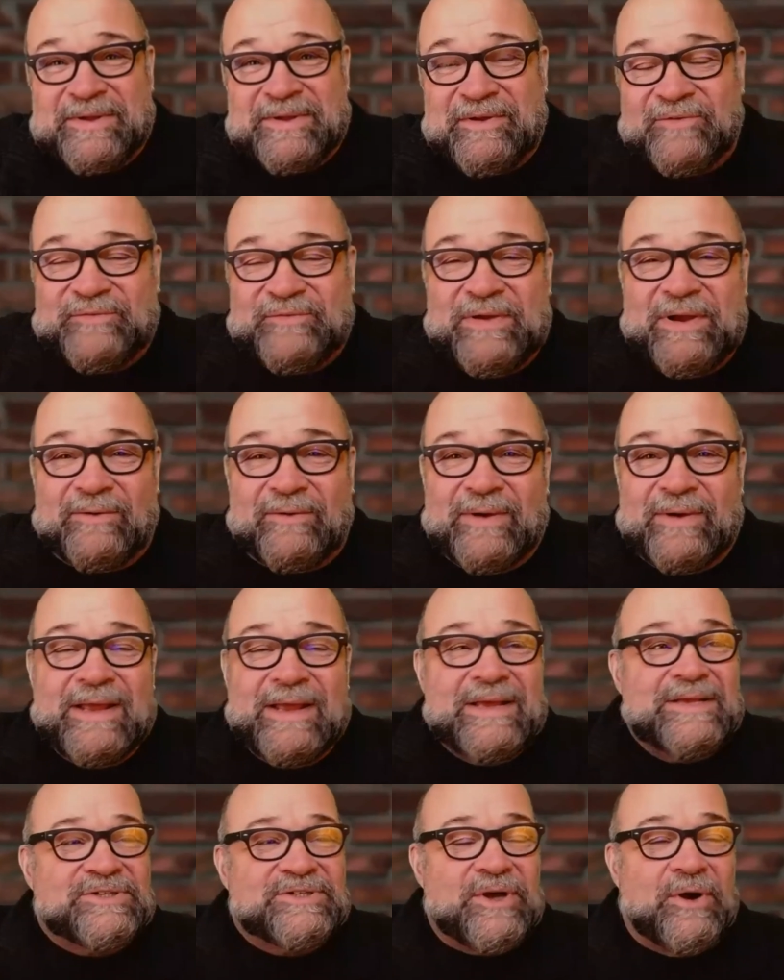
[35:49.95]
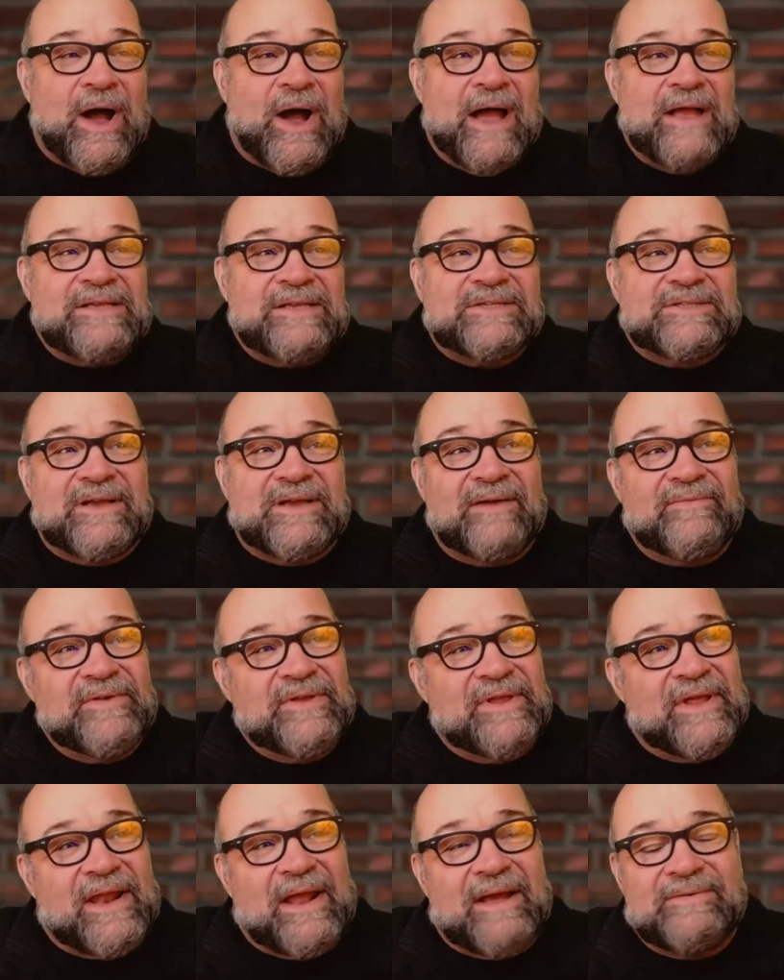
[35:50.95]
your fear, right? So I
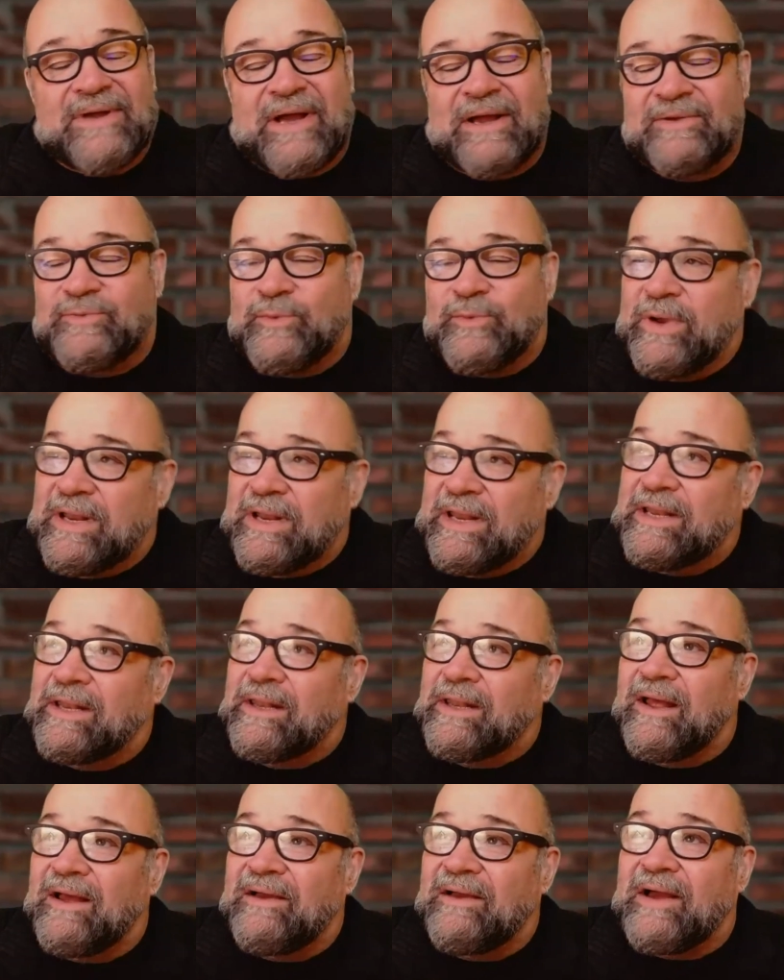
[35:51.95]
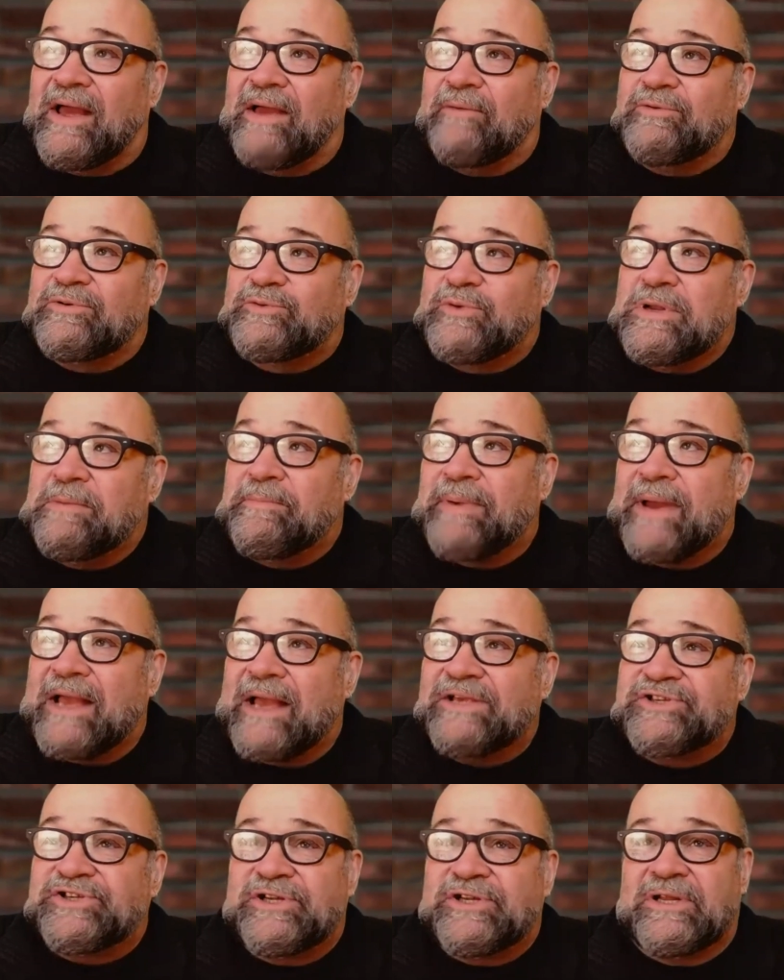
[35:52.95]
discovered that I was really
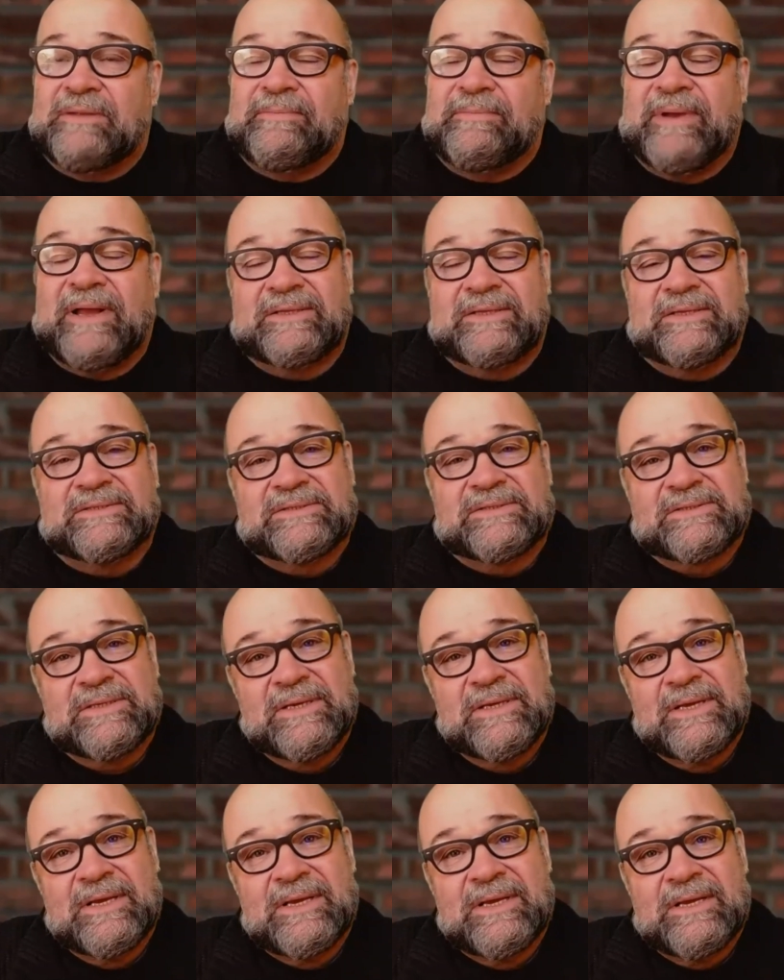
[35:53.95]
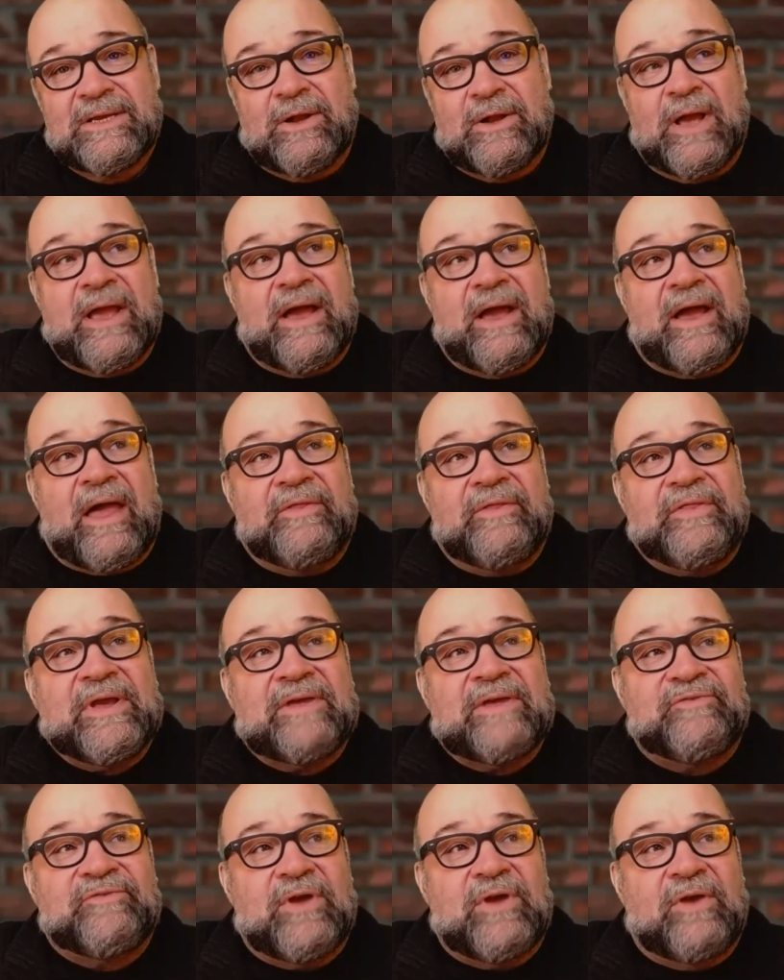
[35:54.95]
passionate about this. I think
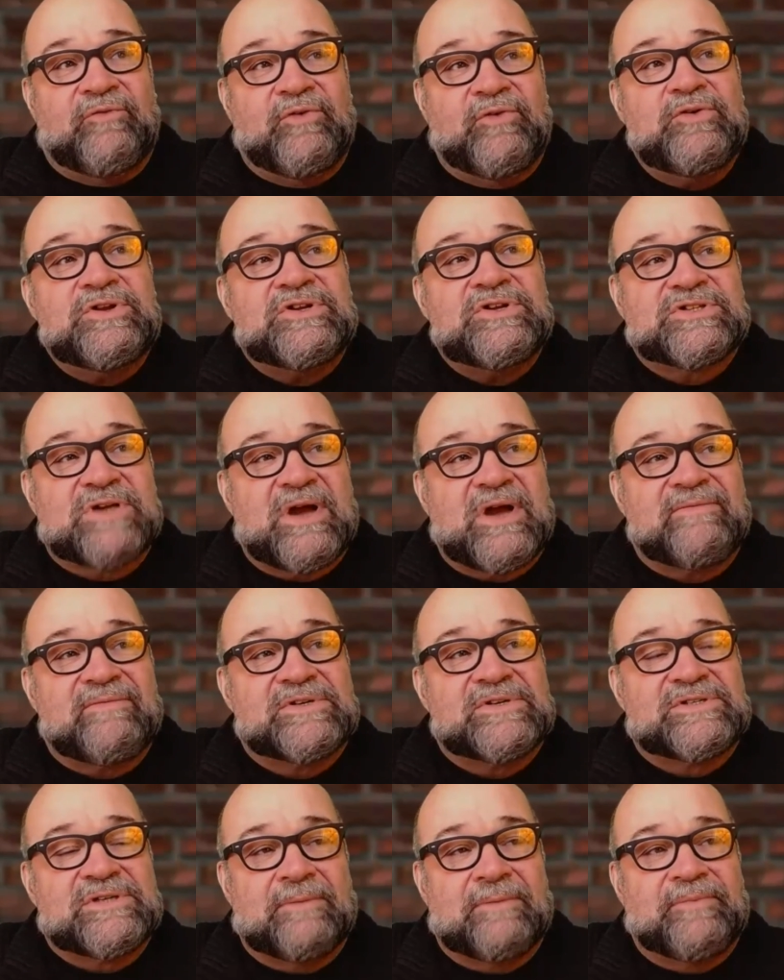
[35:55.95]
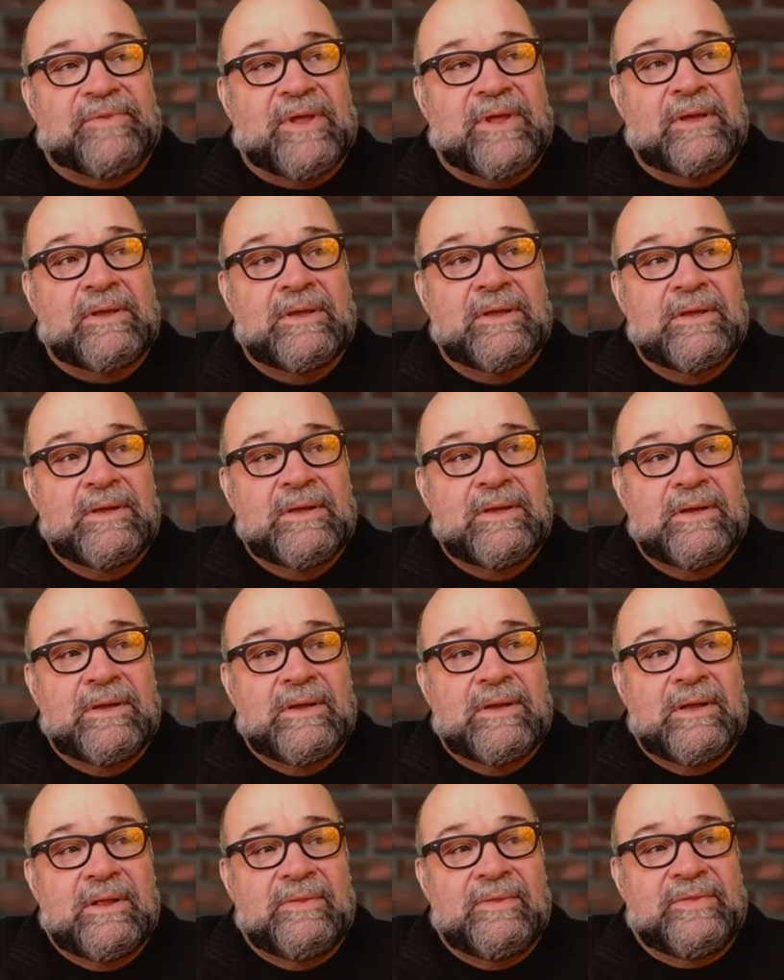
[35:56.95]
if you discover something
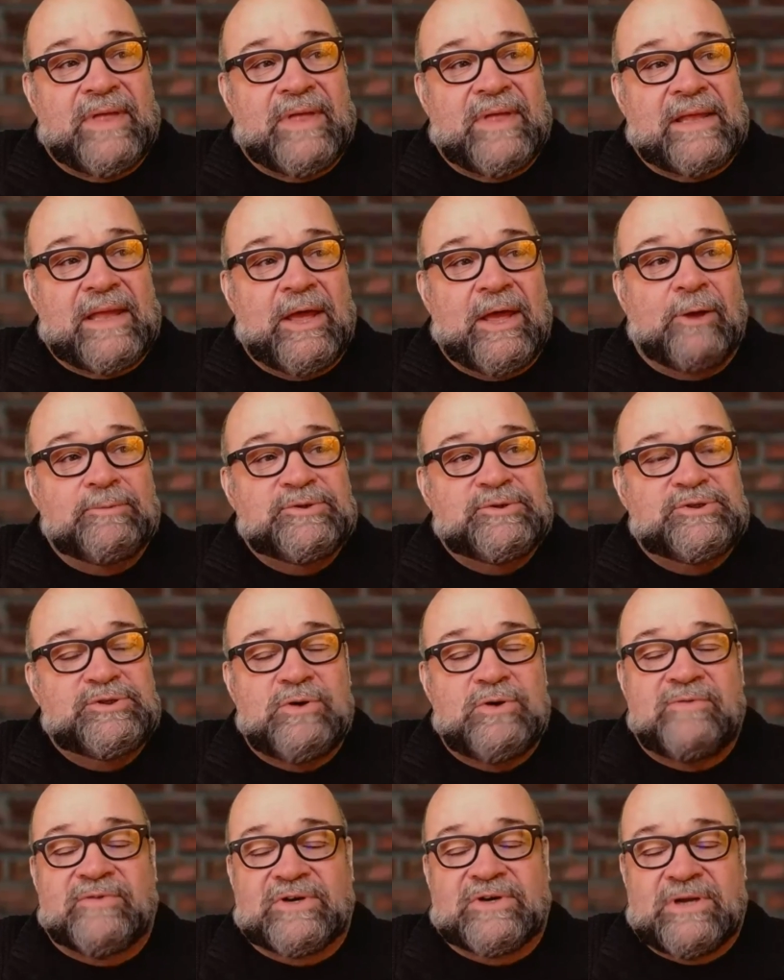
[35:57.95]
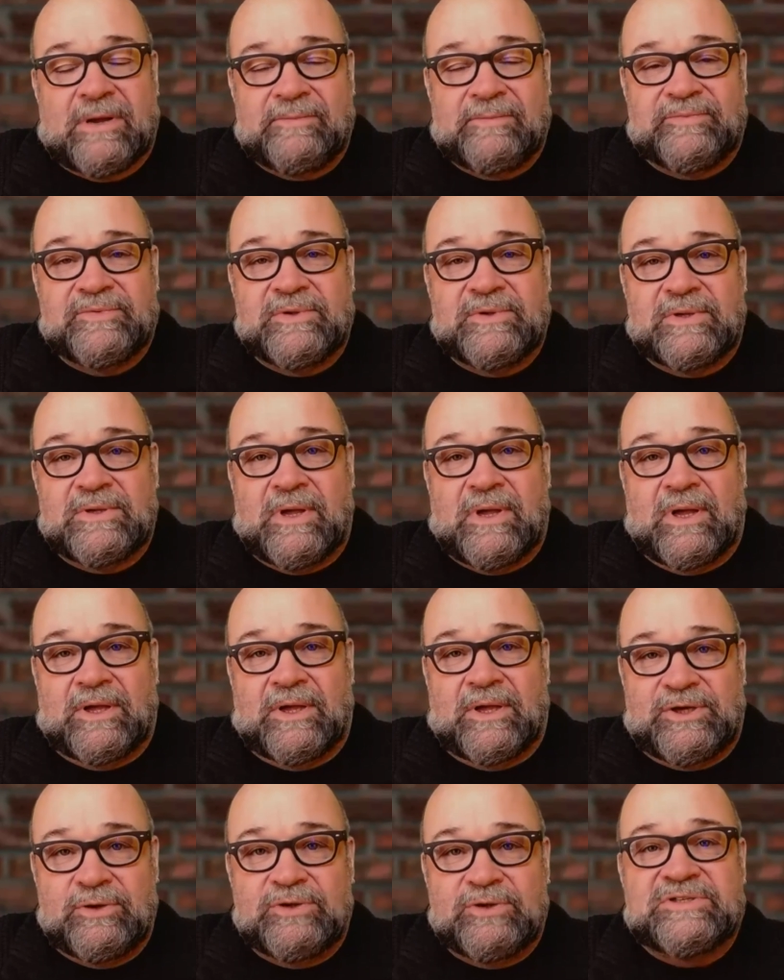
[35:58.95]
that helps you overcome a
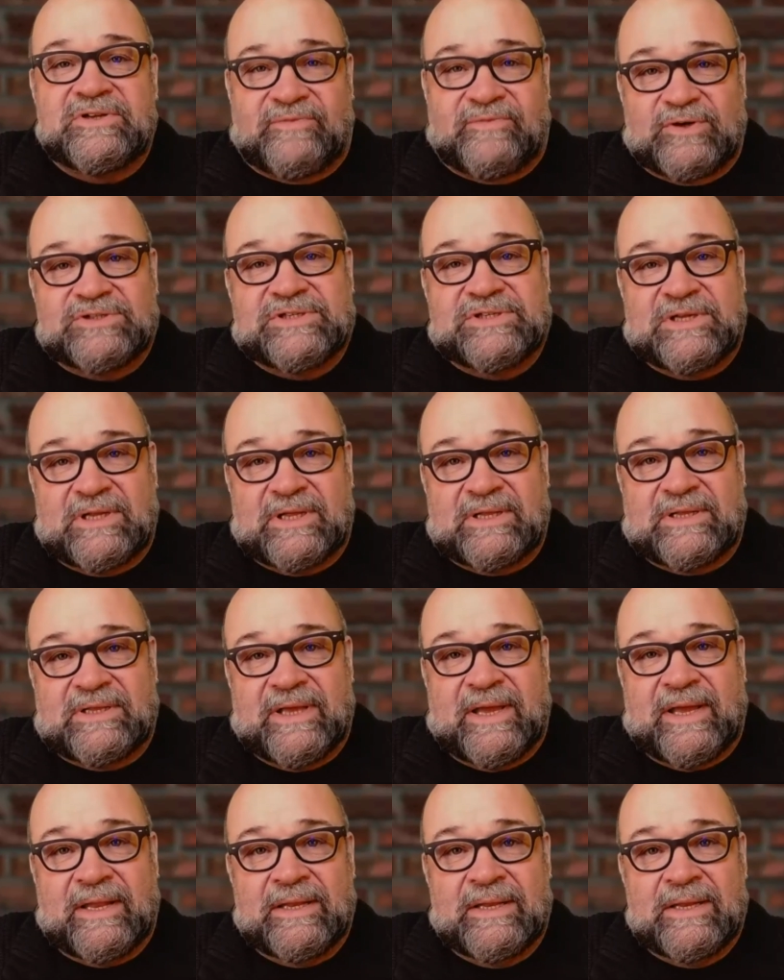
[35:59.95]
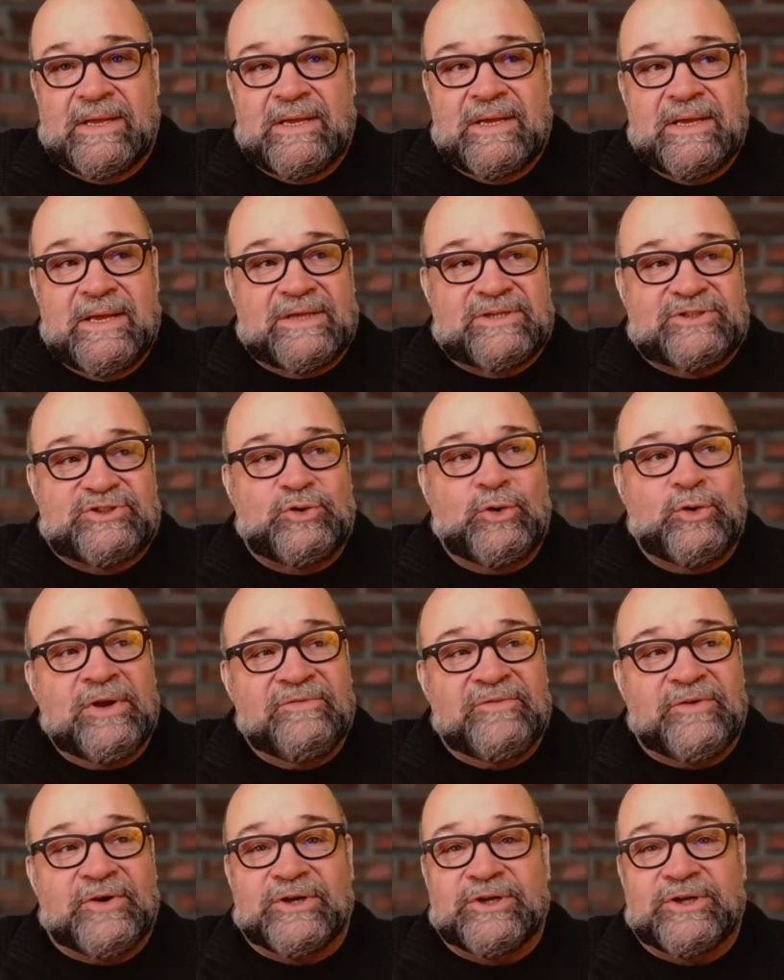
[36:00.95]
huge adversity like that, it's sort of your